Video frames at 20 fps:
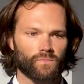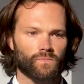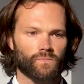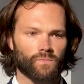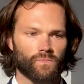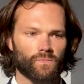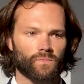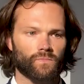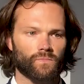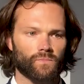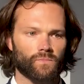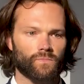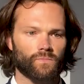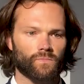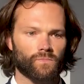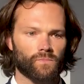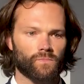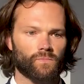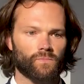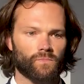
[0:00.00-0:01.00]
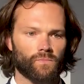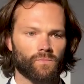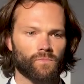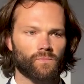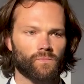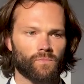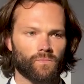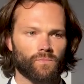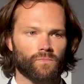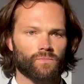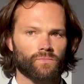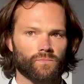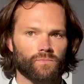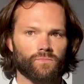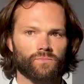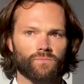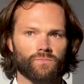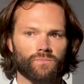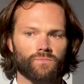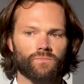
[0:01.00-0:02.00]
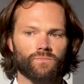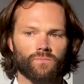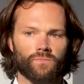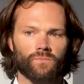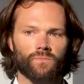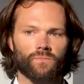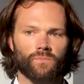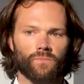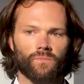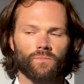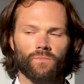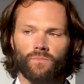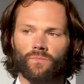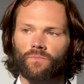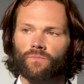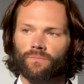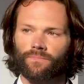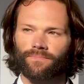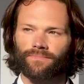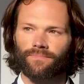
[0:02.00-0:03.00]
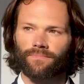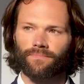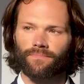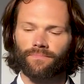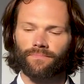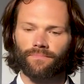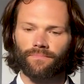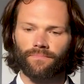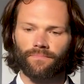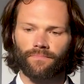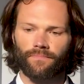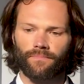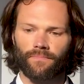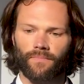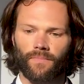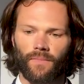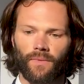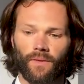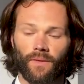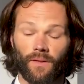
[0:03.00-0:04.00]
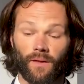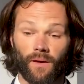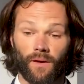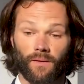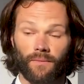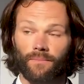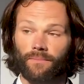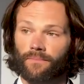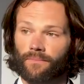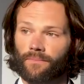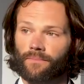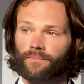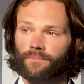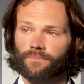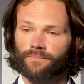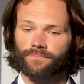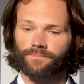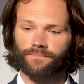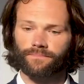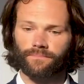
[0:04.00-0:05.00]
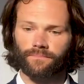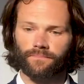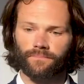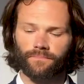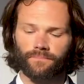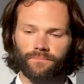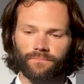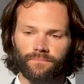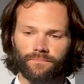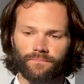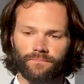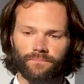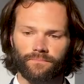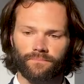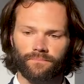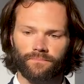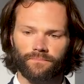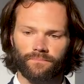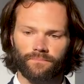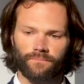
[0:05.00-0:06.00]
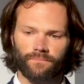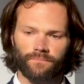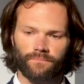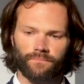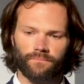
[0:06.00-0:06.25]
[no speech]